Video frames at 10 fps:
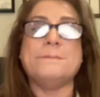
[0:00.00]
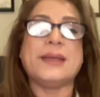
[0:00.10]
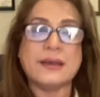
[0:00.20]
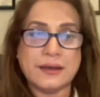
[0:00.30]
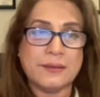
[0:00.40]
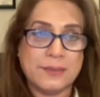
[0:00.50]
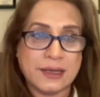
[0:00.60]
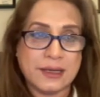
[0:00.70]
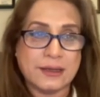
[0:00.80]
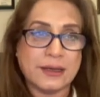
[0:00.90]
bigger and
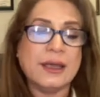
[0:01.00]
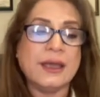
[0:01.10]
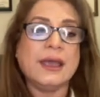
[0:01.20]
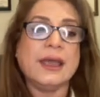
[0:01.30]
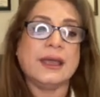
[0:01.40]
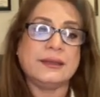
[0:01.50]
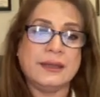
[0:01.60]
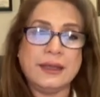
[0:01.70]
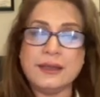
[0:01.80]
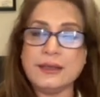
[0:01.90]
bigger,
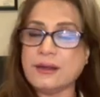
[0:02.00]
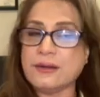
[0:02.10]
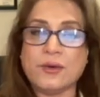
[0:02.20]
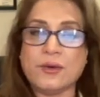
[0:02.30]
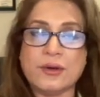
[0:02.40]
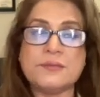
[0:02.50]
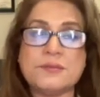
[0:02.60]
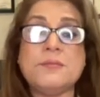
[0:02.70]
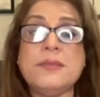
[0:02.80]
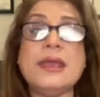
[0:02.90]
and they cause
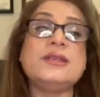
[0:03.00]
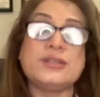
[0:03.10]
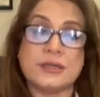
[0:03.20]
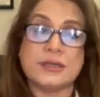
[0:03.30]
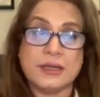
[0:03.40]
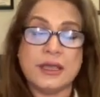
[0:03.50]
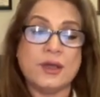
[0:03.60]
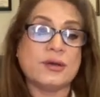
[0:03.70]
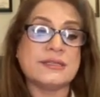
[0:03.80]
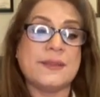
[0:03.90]
major
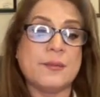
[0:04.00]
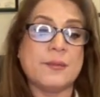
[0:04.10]
chaos in the